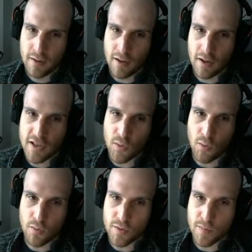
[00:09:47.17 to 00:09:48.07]
The ACL one
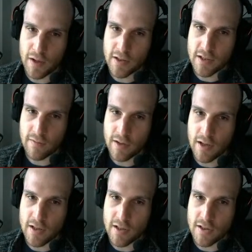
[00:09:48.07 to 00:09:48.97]
was made in 7
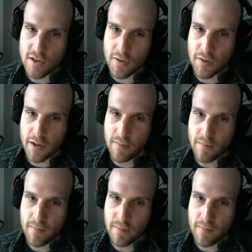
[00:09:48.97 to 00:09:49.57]
days. There's a turret there.